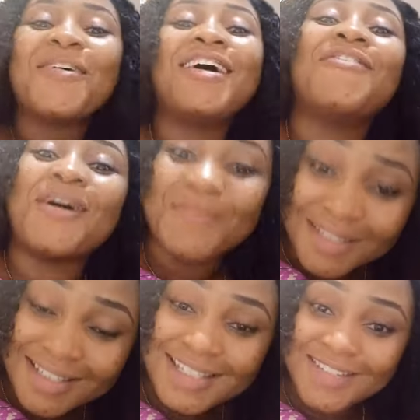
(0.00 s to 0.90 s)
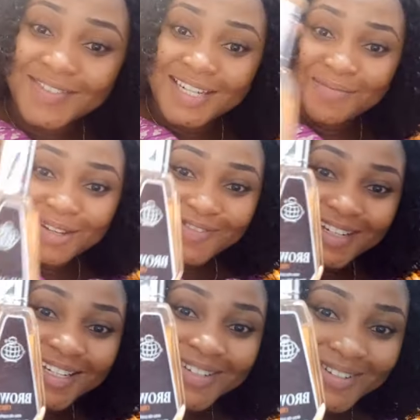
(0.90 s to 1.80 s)
whatever i'm doing this evening i'm
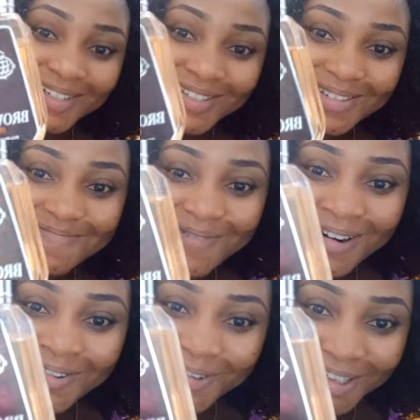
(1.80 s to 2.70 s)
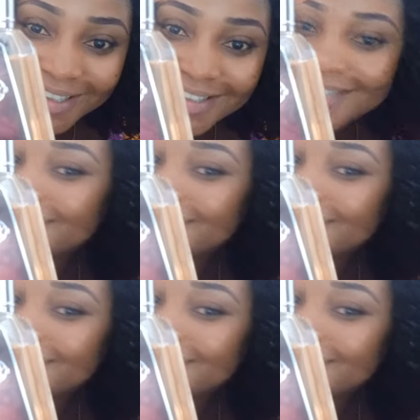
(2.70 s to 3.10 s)
definitely doing it with brown orchid